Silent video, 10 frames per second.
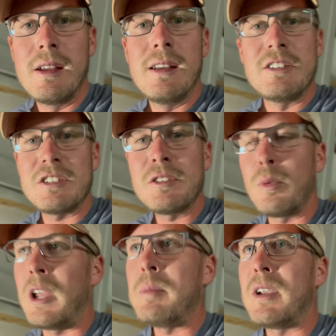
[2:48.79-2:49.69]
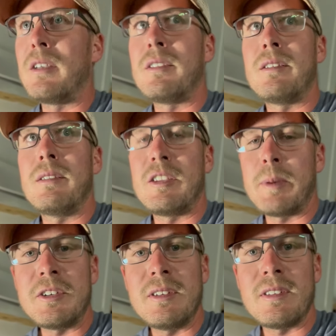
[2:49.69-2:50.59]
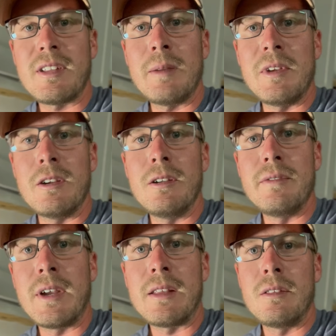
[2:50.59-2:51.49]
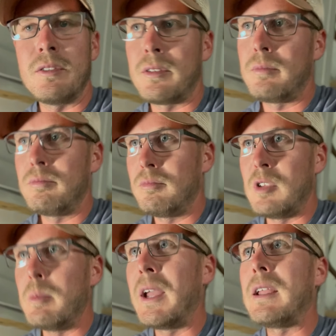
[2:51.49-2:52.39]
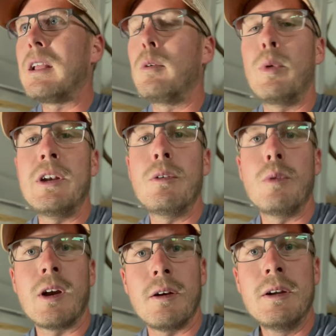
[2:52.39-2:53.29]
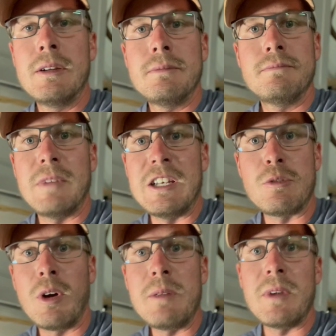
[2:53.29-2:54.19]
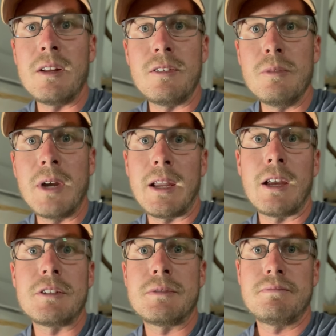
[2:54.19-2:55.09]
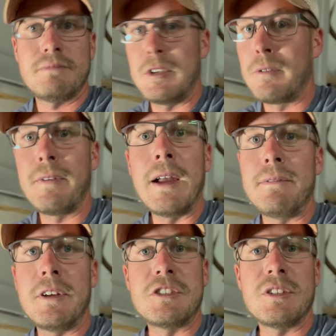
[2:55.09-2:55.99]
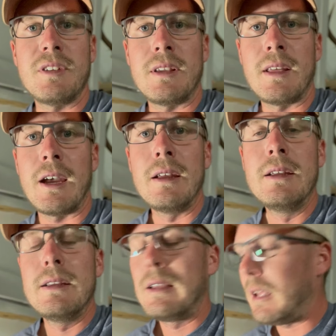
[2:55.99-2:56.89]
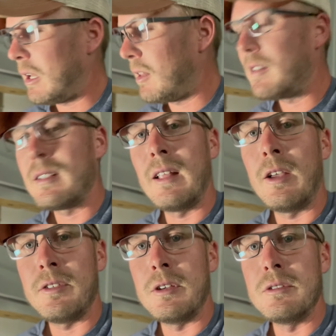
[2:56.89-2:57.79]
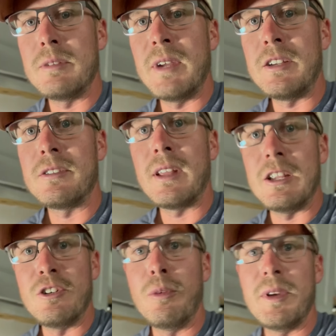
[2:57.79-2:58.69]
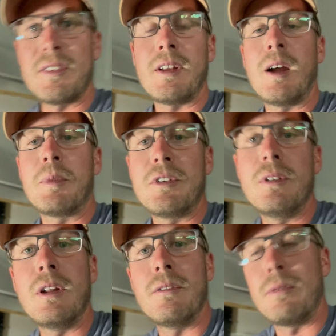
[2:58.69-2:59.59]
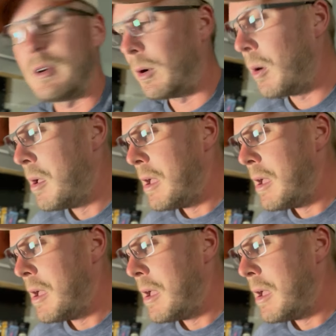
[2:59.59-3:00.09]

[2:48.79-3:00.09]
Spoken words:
It's just a way, because especially this time of year, you've got those, you might get a window where in 20 minutes, you might catch your 5 fish just like that. And this allows you to make sure that you don't miss that opportunity of window.